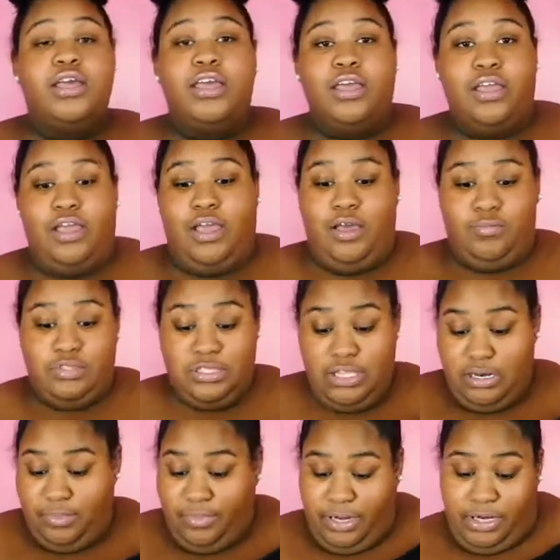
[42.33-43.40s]
and I'm
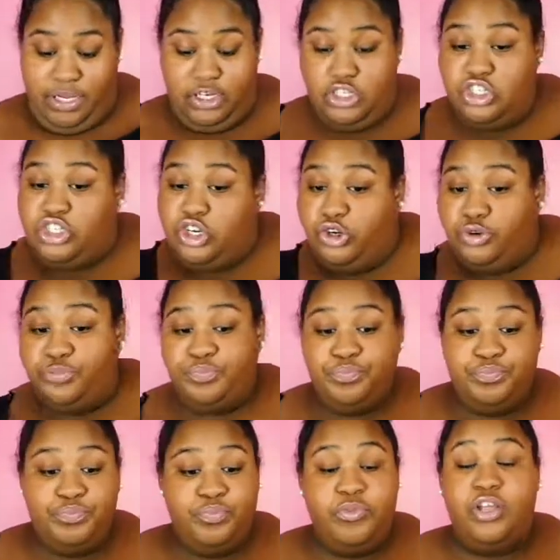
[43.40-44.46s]
still in my night shirt,
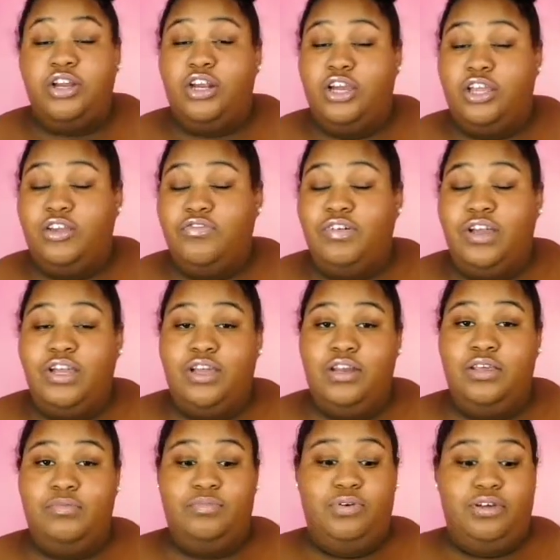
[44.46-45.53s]
looking
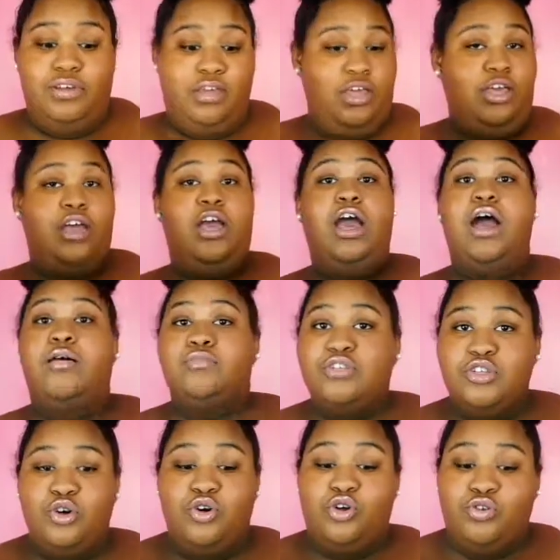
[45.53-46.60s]
raggedy, but I'm
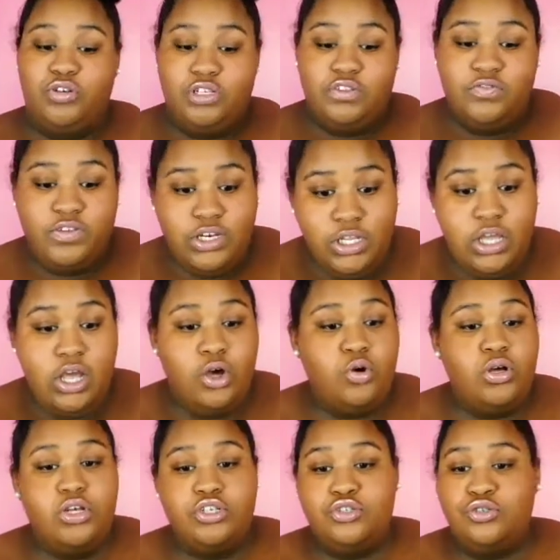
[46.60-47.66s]
still going to do this video
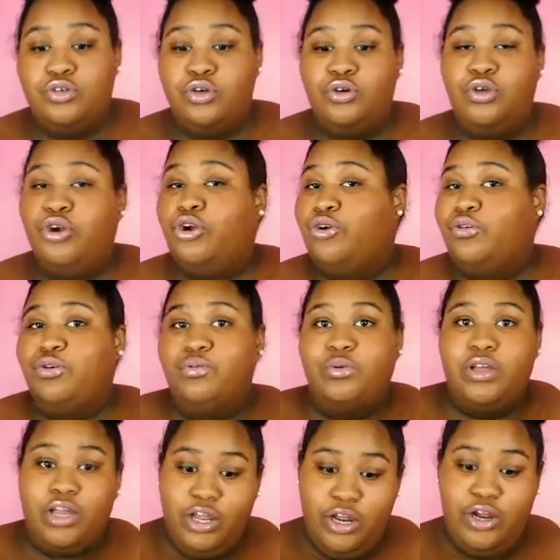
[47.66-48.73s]
because you know your girl
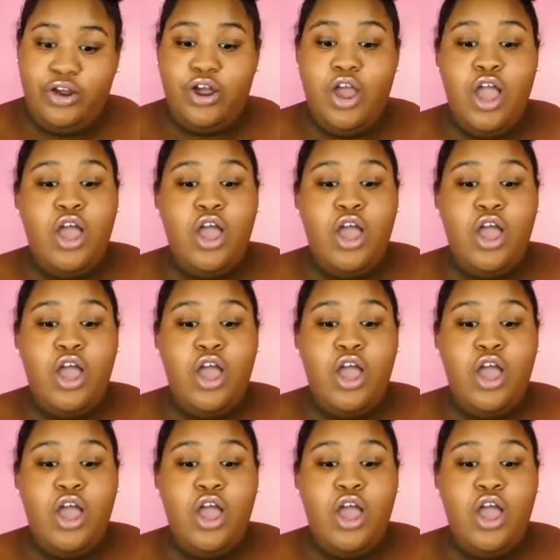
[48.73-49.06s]
don't care.